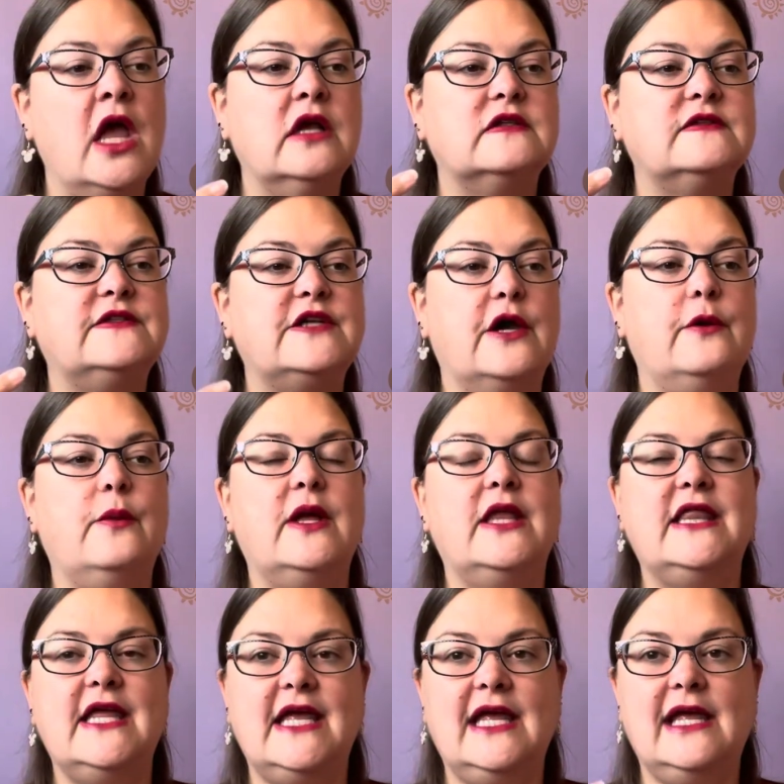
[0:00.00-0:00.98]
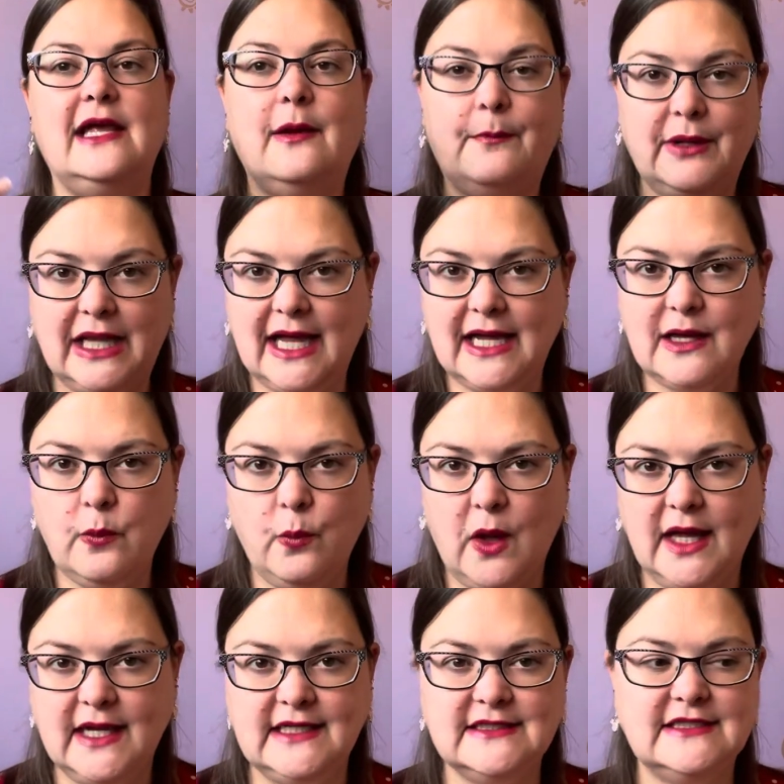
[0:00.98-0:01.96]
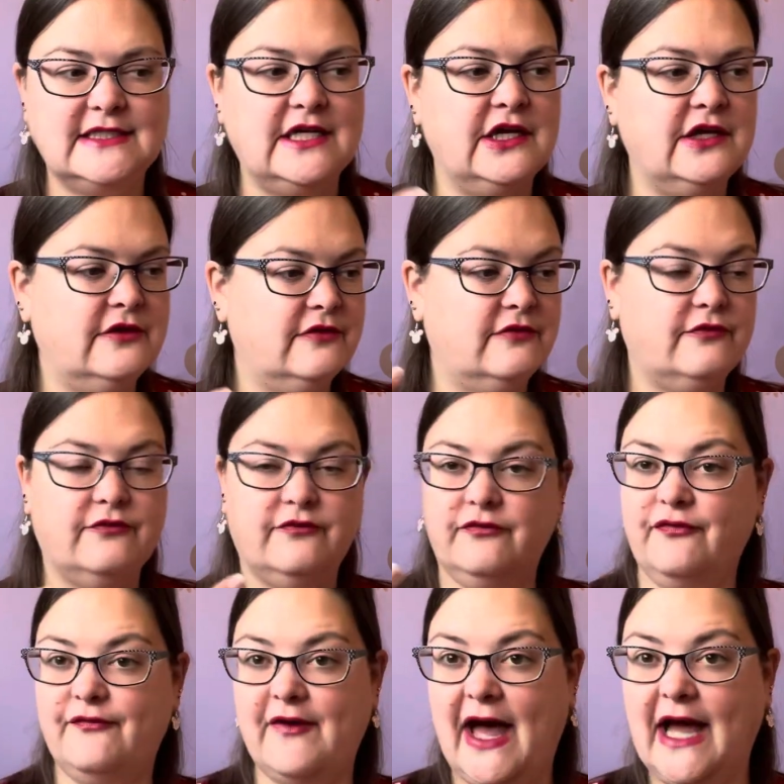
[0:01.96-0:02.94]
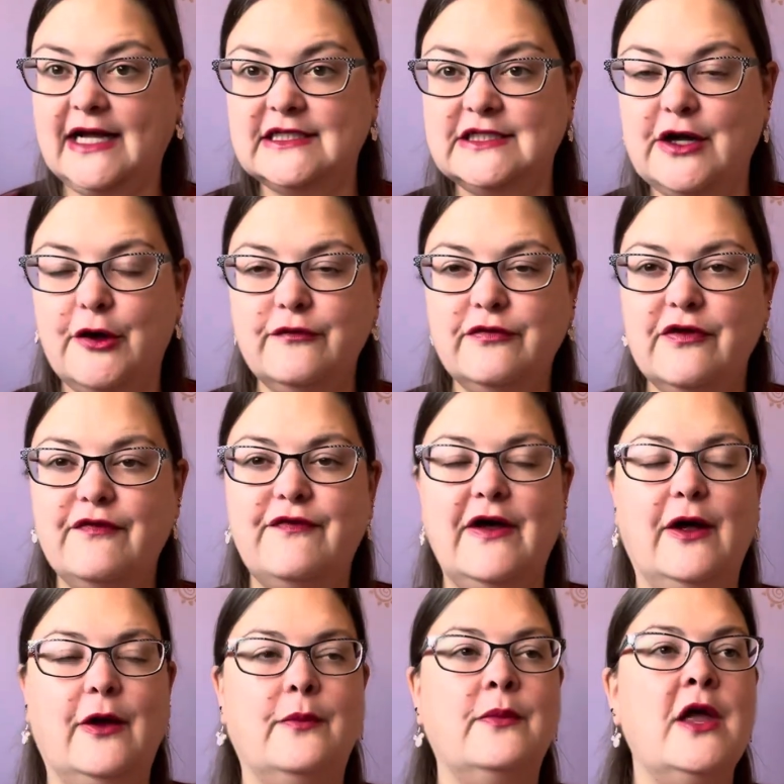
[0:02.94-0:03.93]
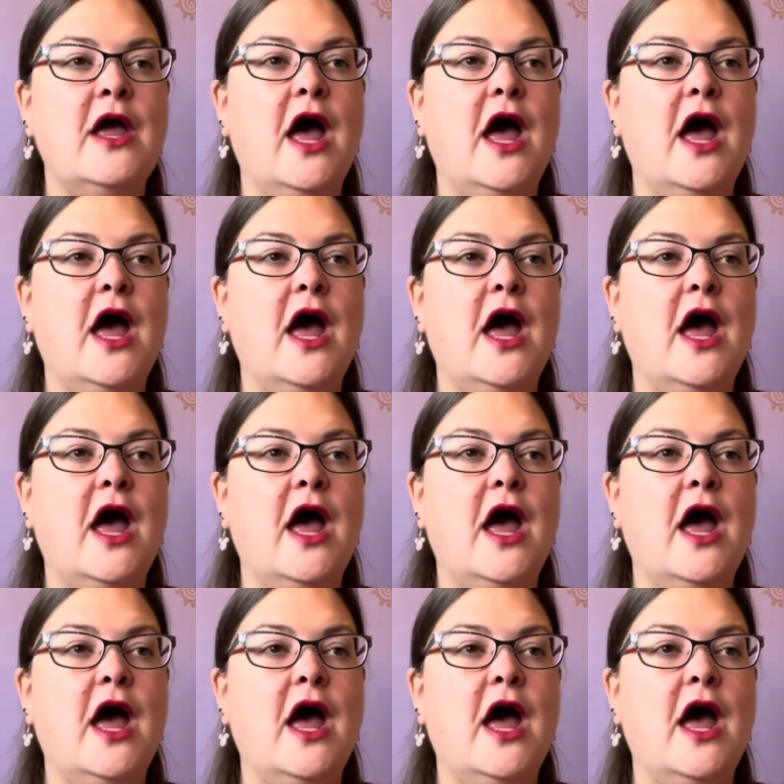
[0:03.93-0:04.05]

So the black and white fact of the film